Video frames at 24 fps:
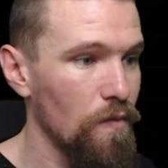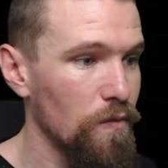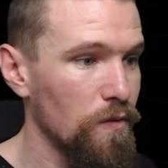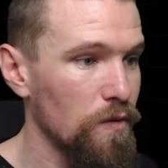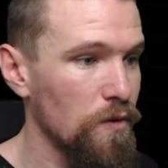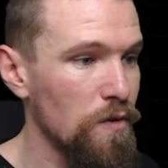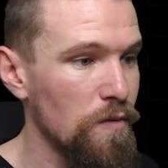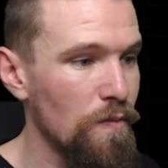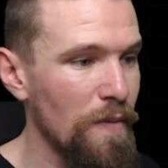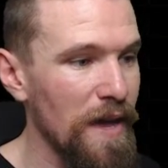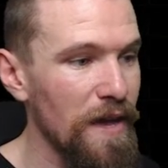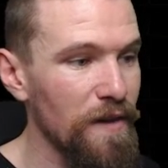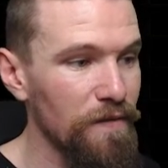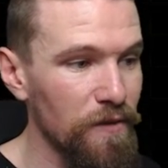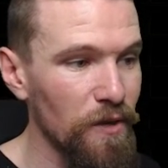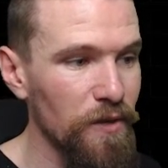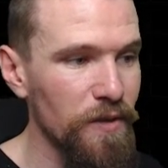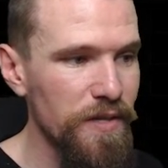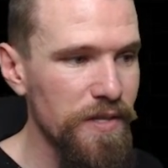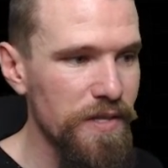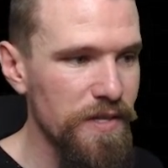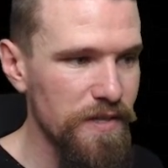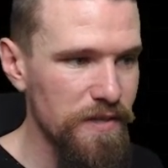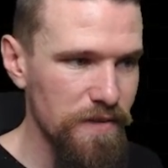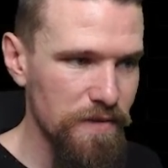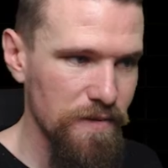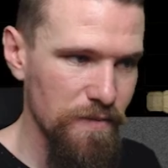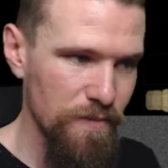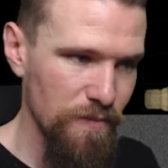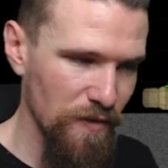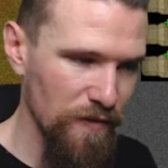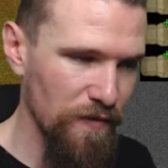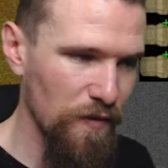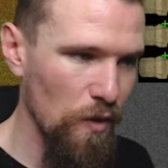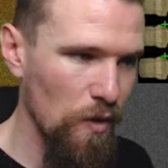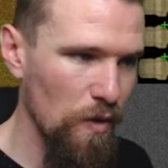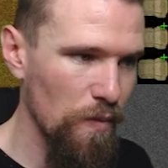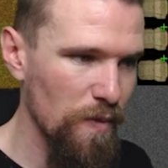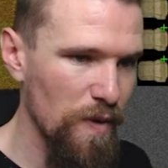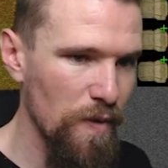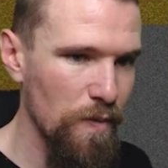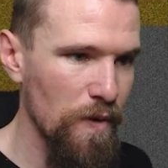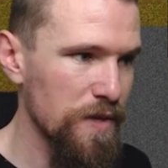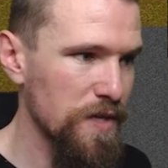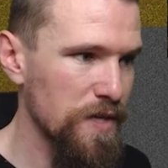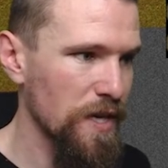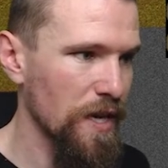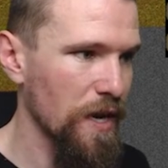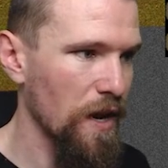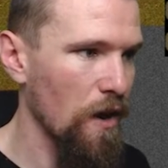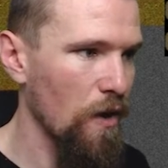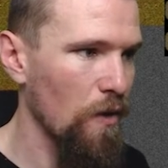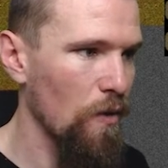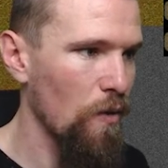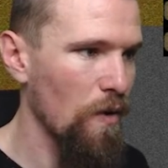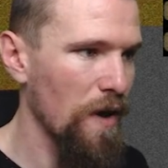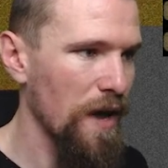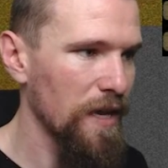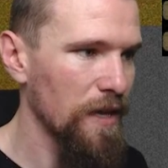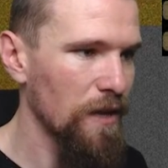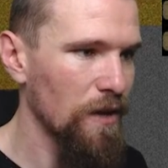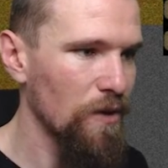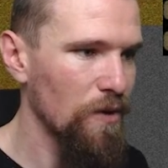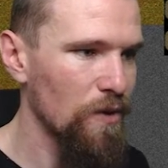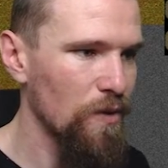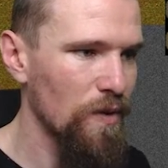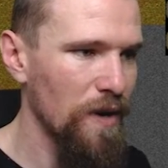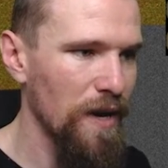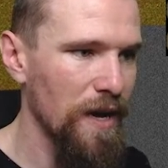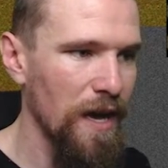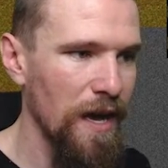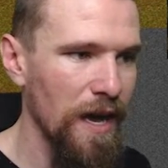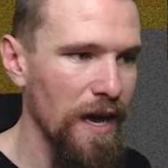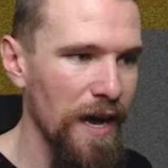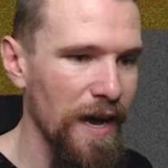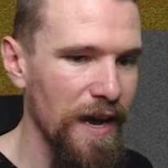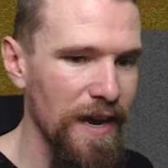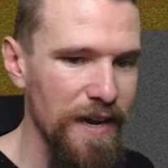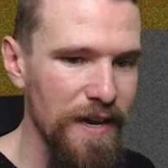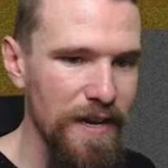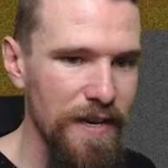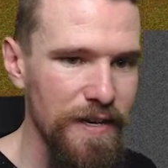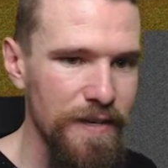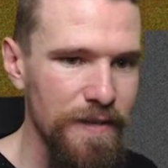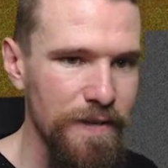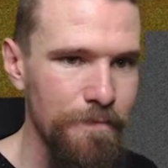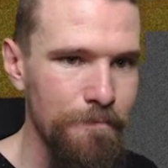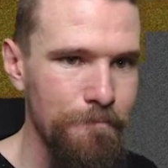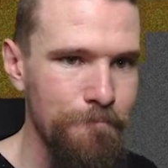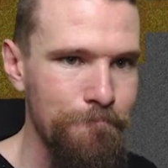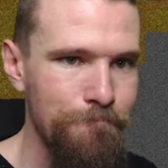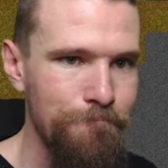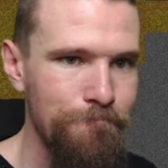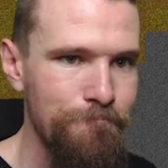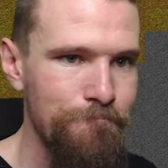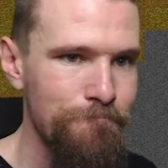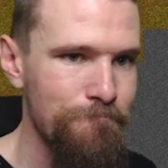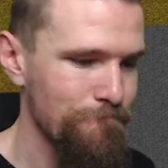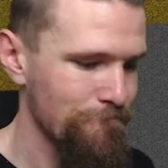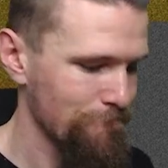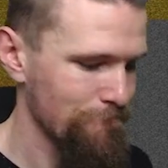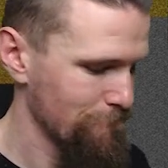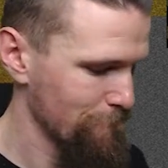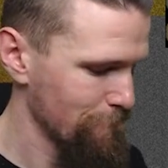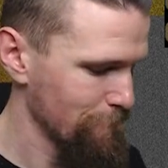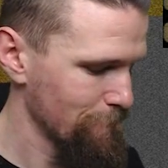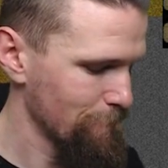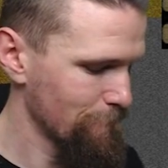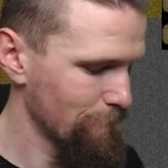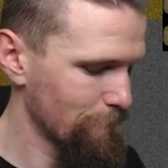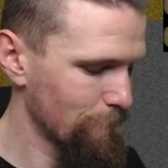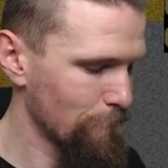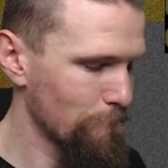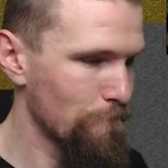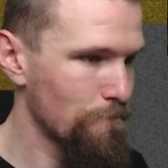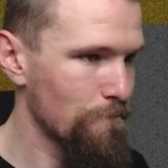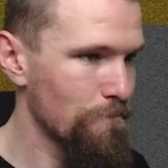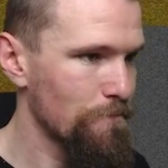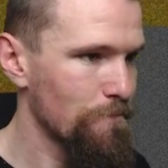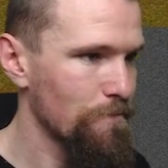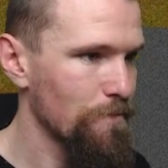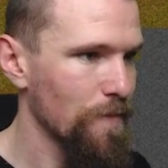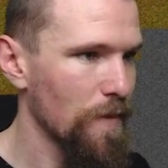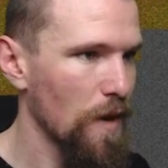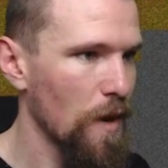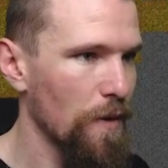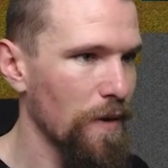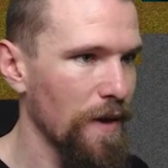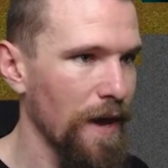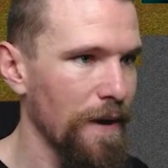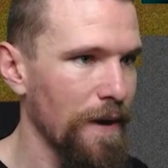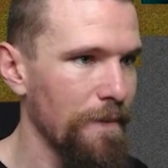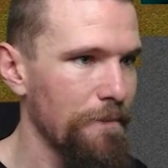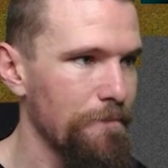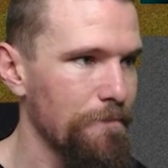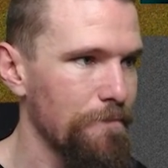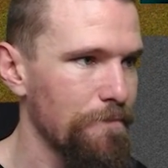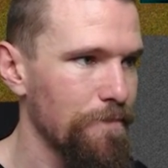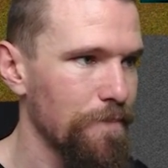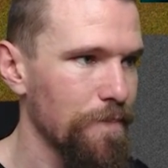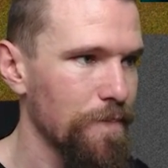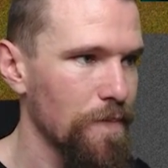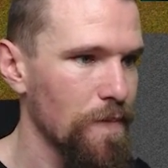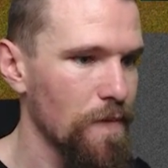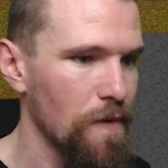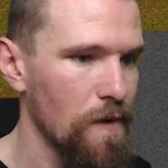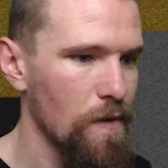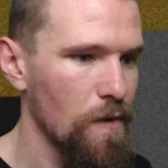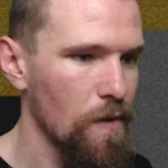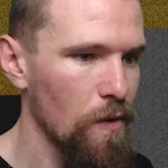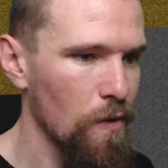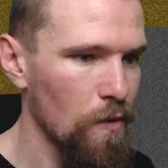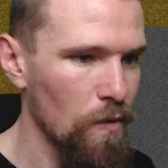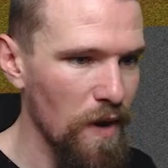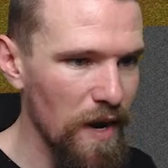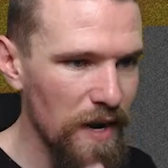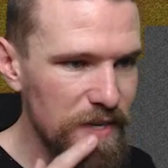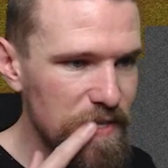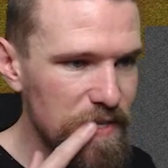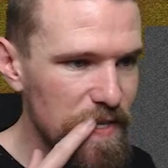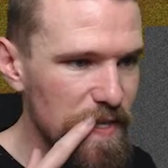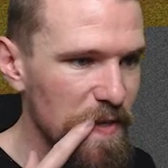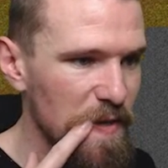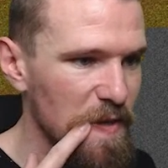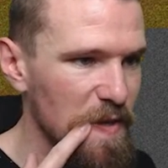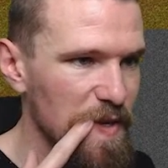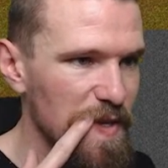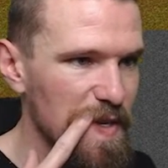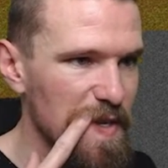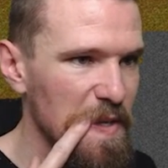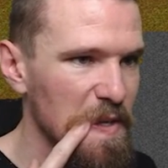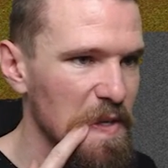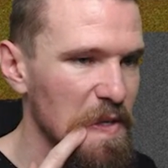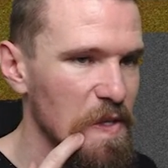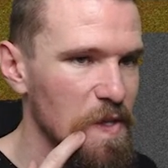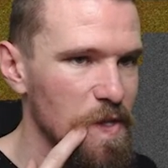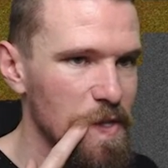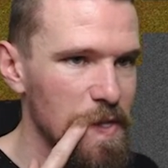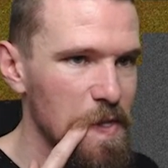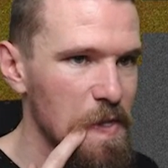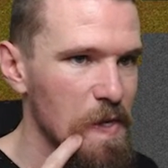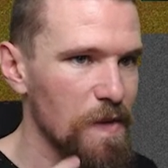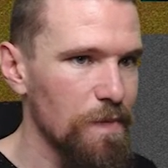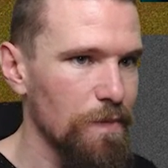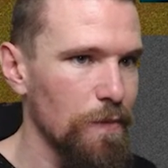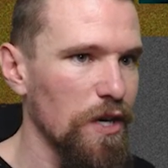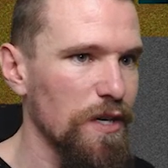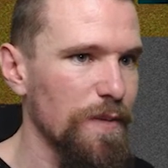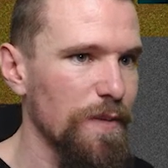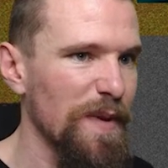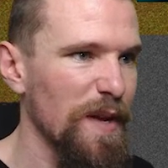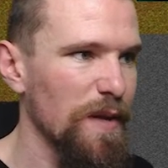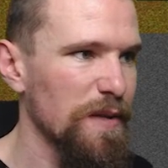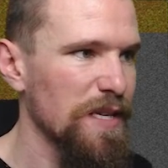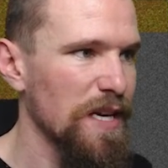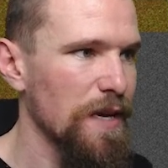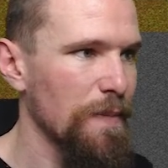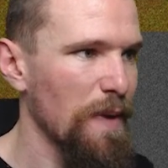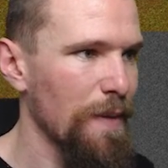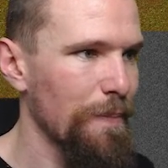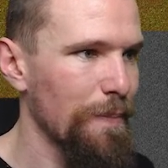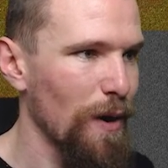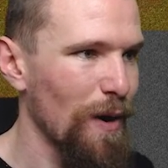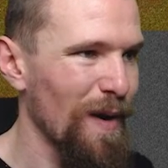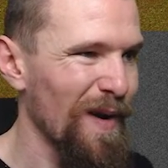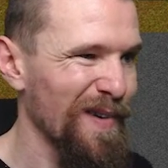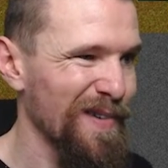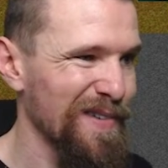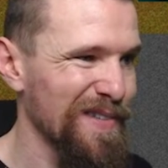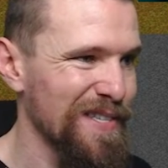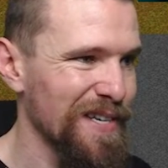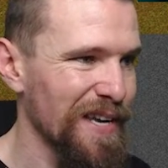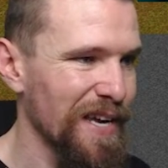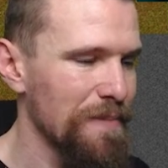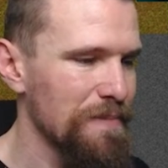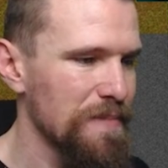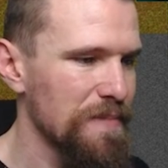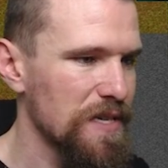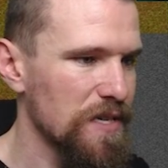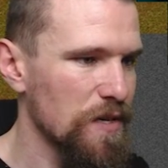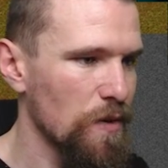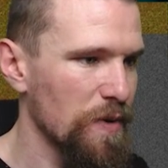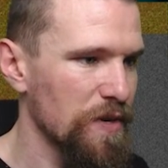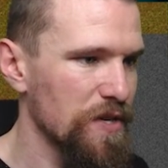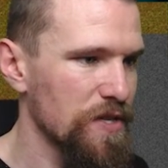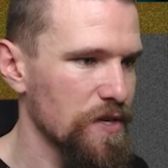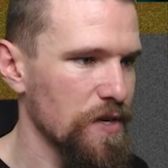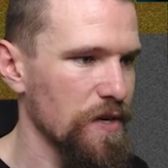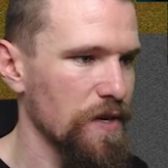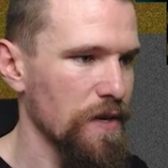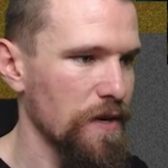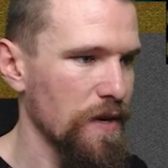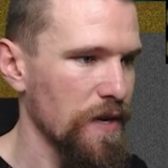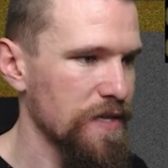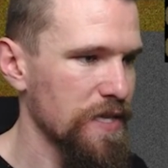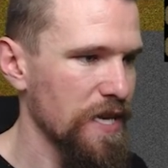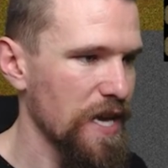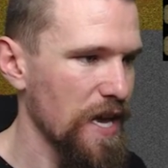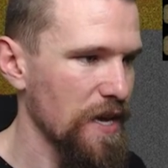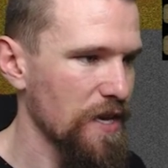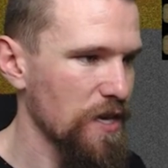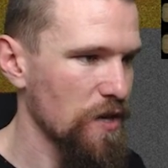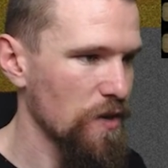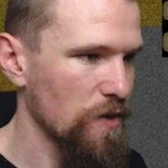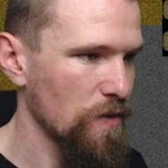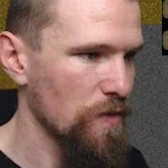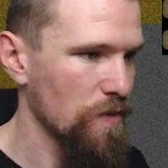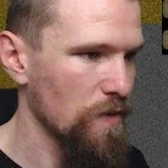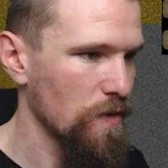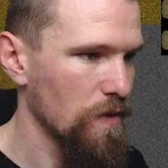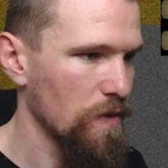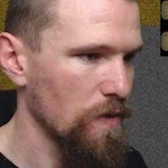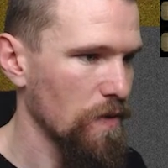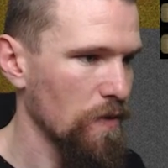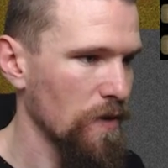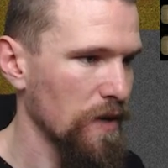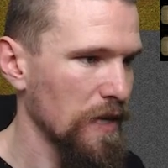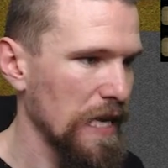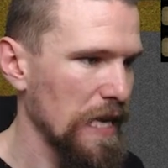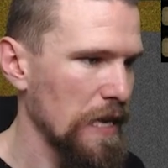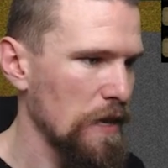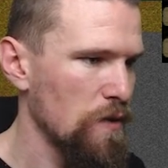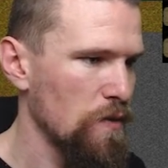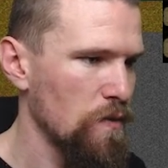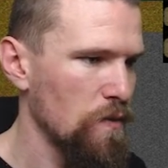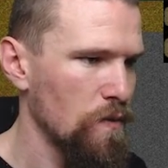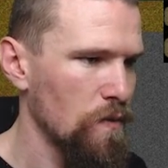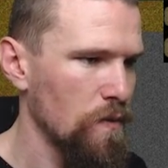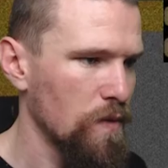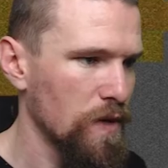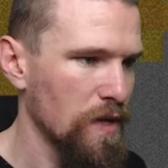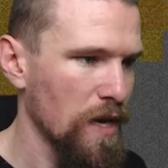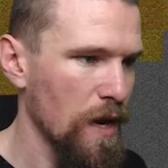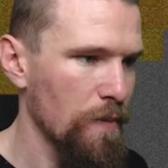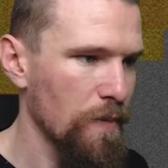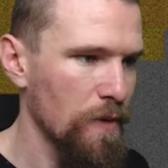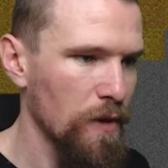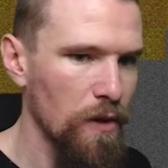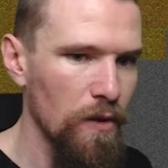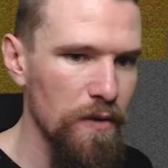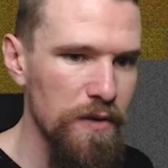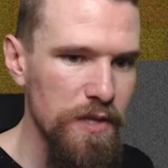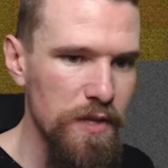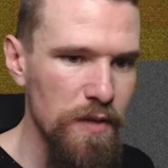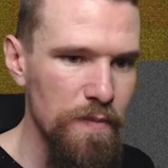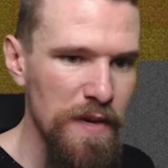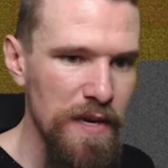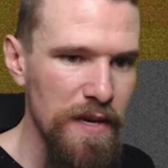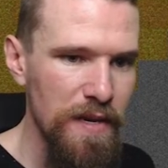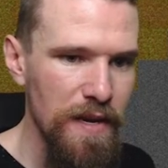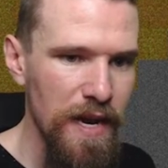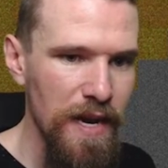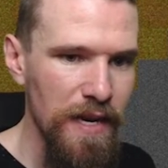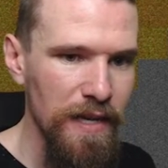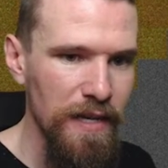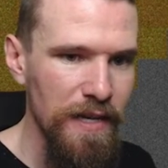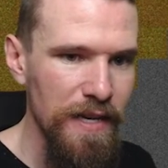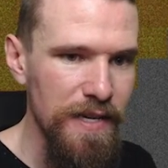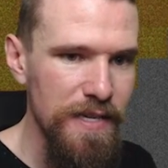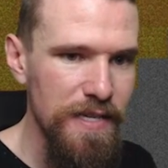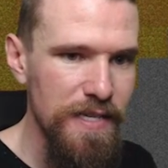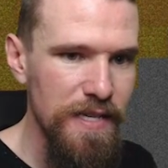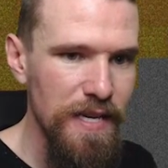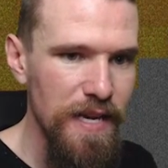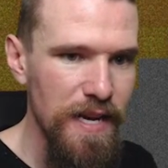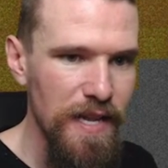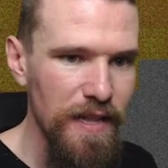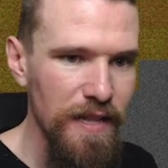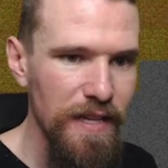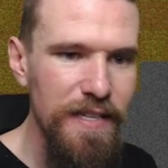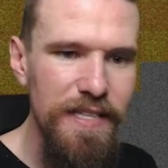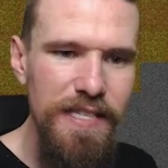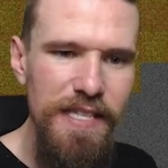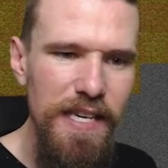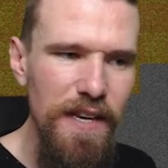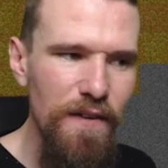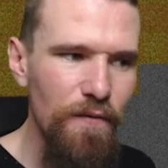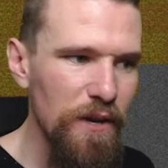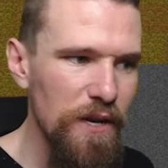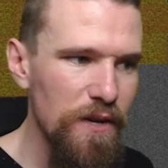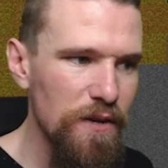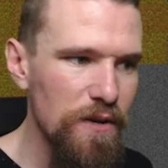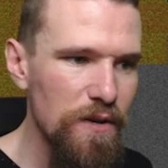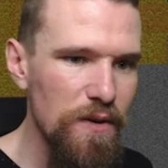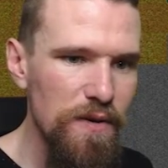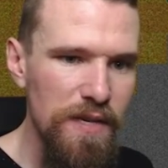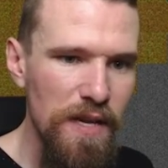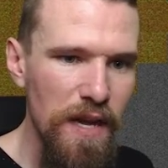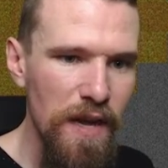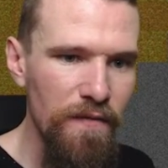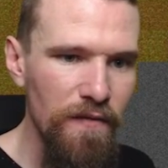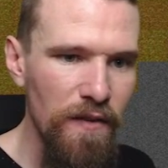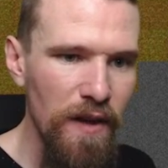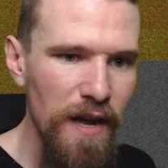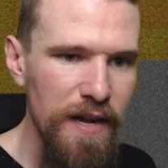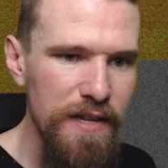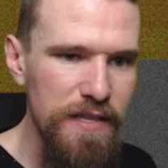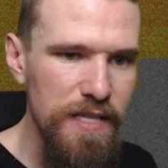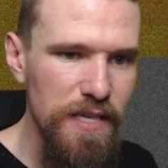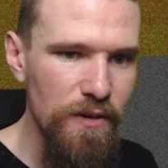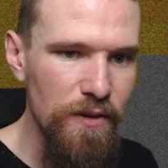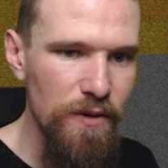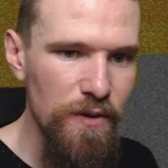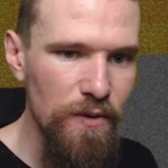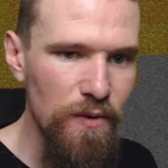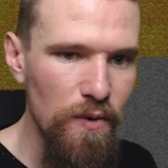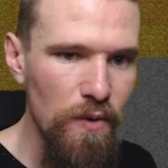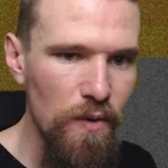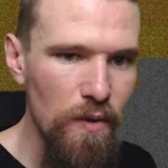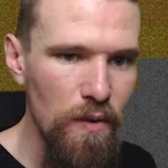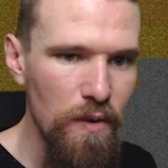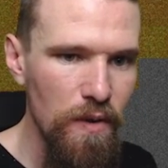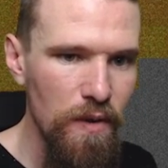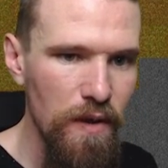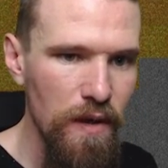You may have noticed before we were saying, oh, hello, hi. Okay. Alright. Not going to be able to get my bow out in time, so we're just going to attack you. Or let you come close to me, at least. Let's see if we can use our vines here at all.